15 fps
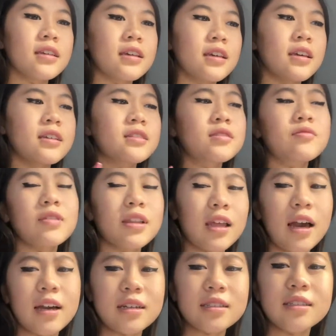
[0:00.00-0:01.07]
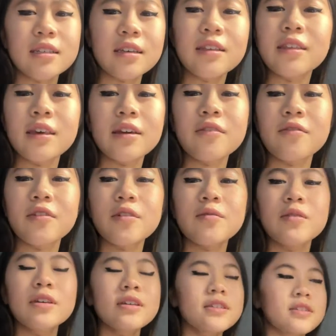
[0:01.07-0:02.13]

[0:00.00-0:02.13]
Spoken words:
it's a relaxing thing for me,